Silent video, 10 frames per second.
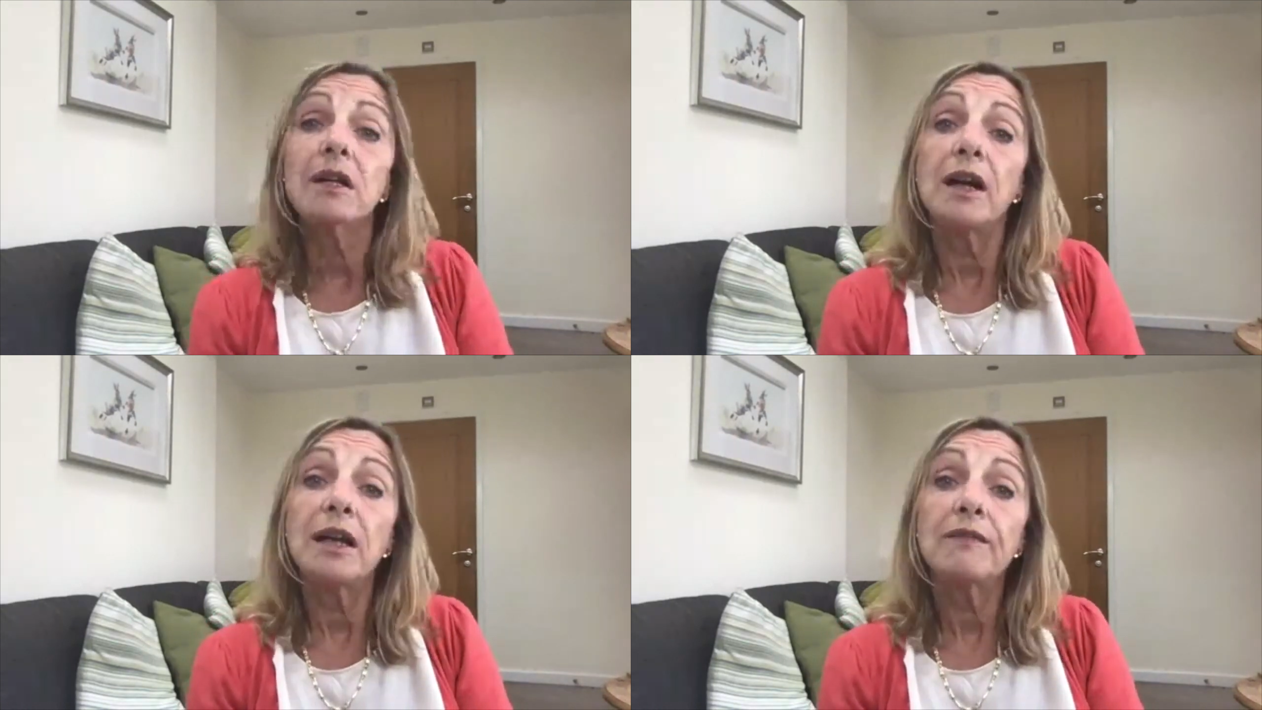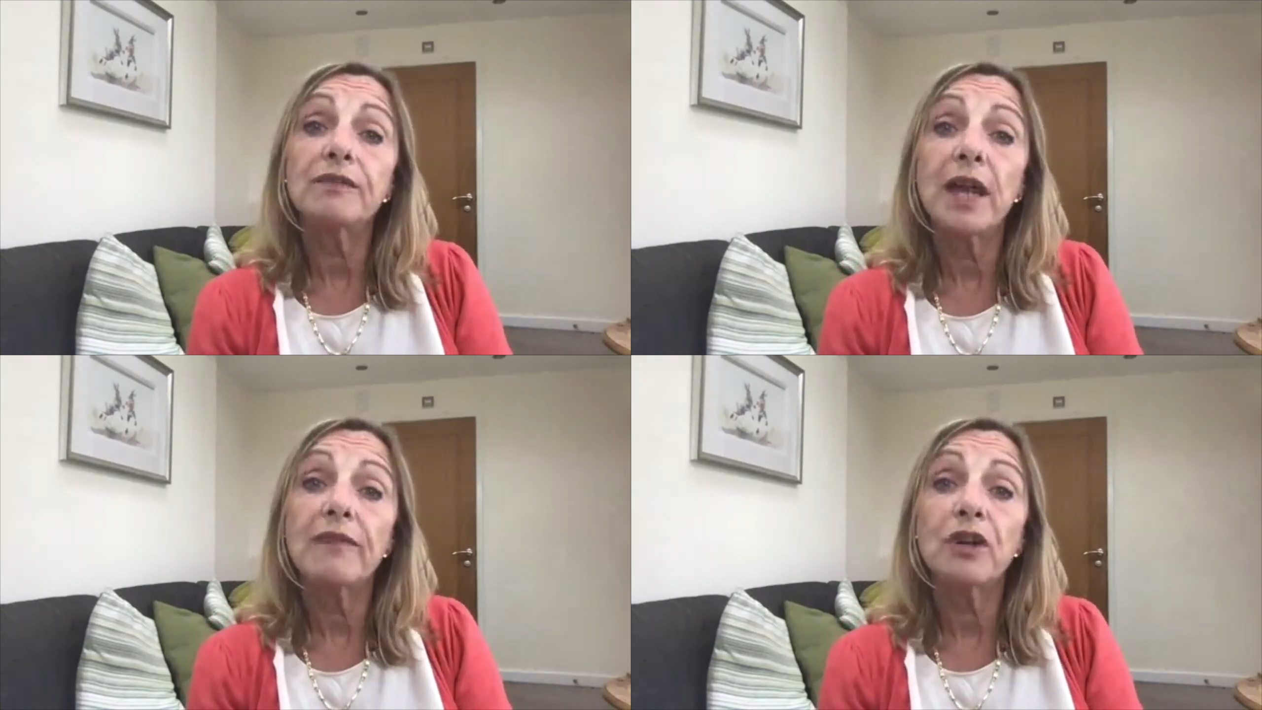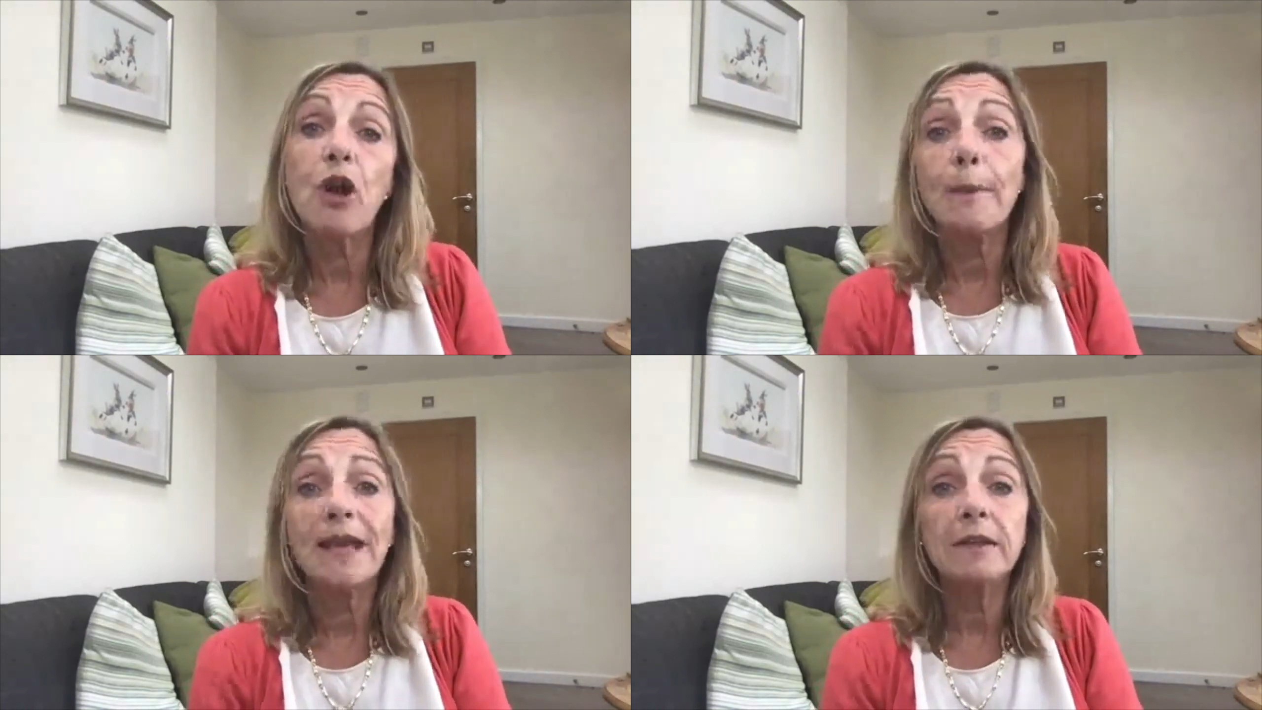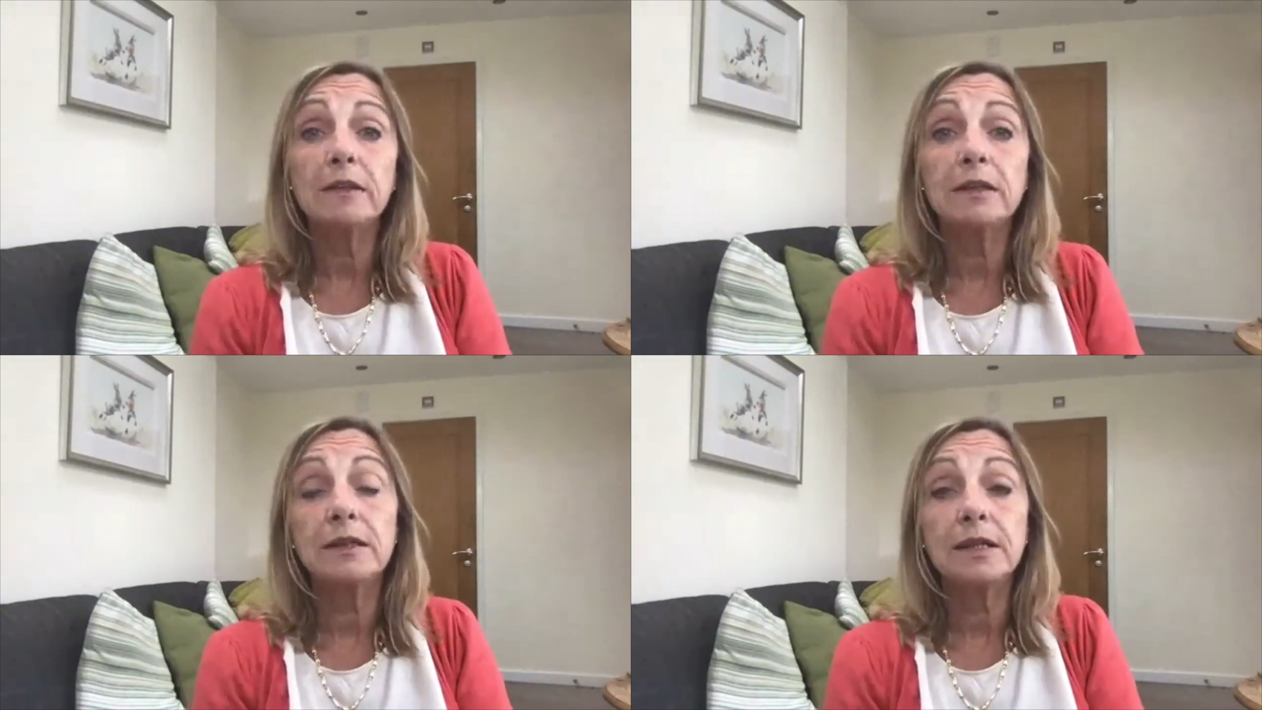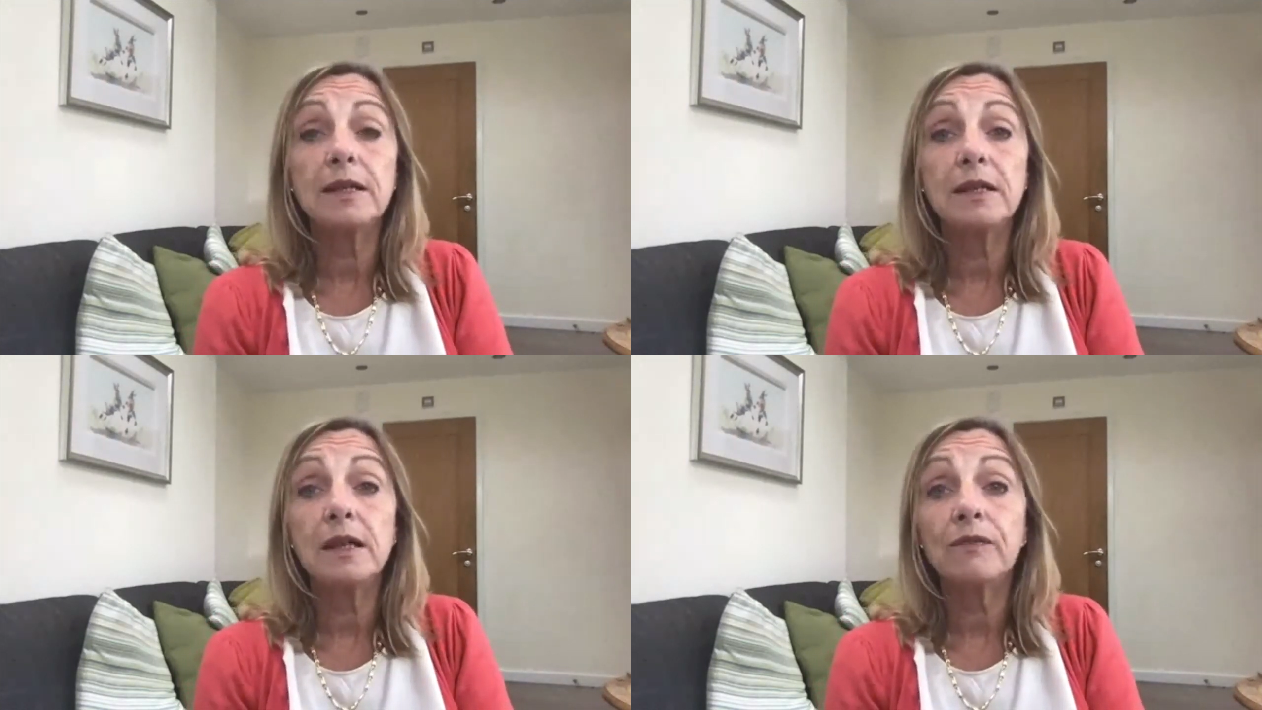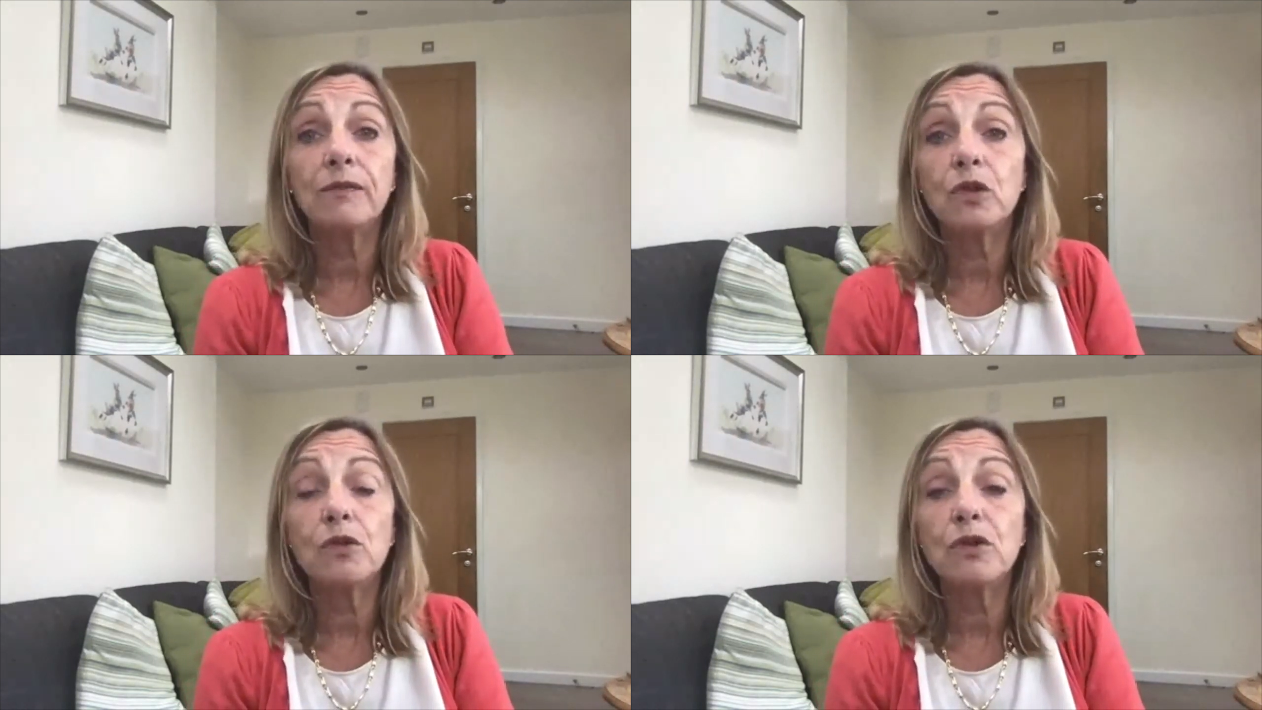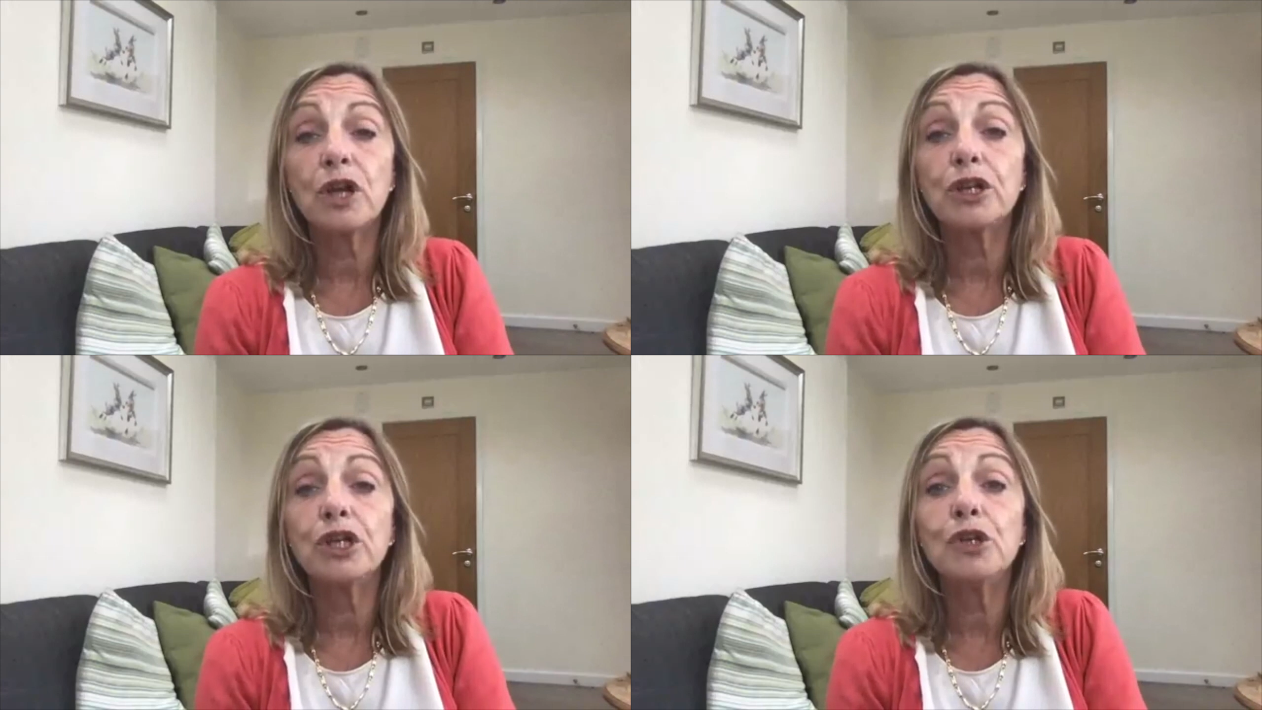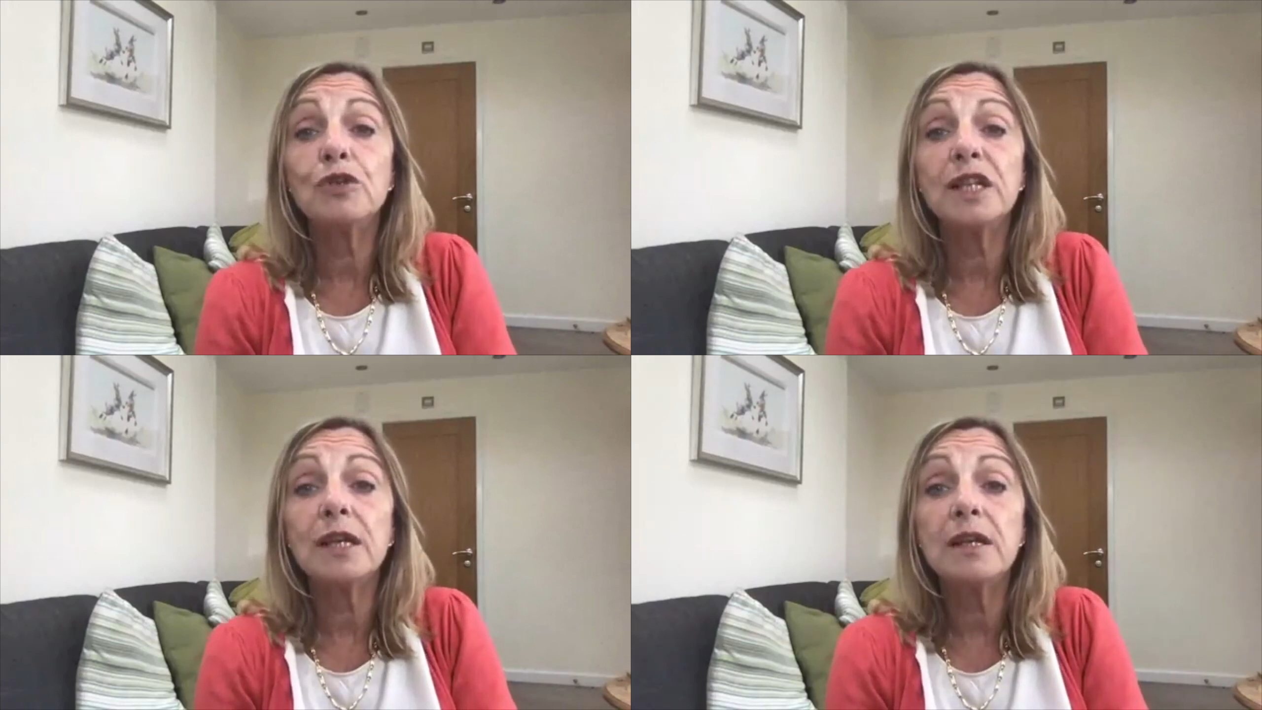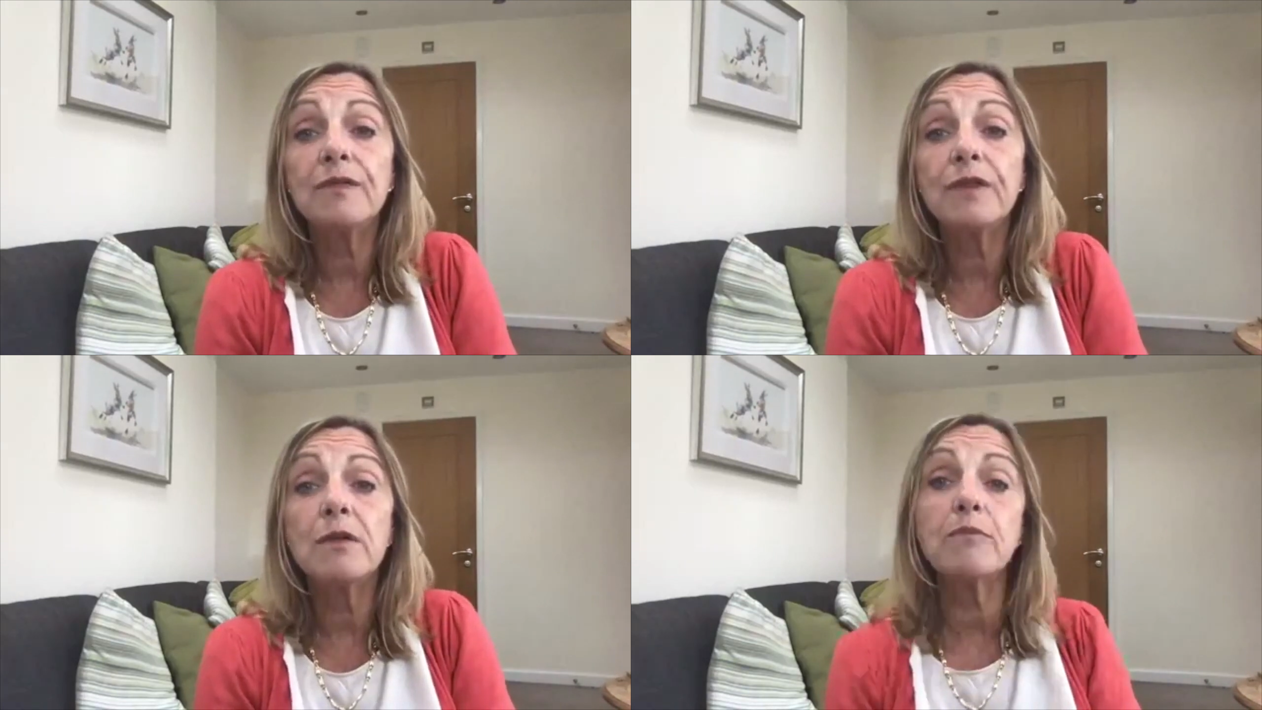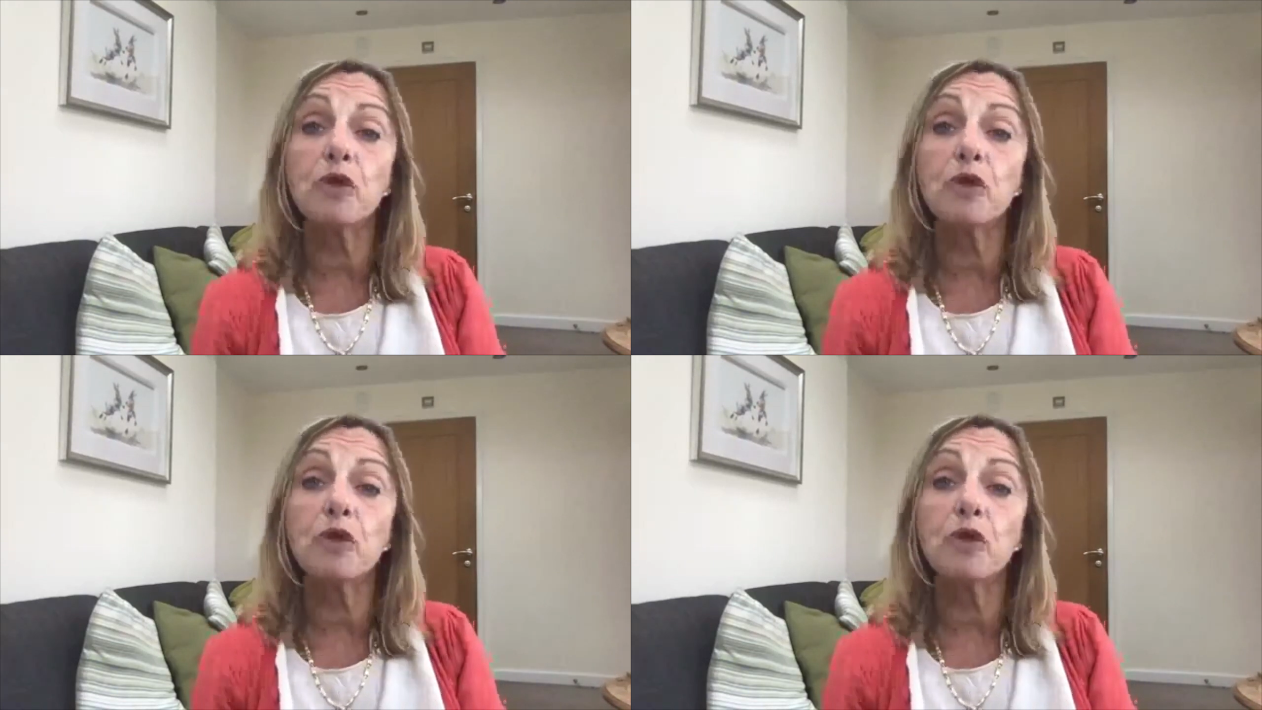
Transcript: I'd love to have a comment to see if you're going to use any of them,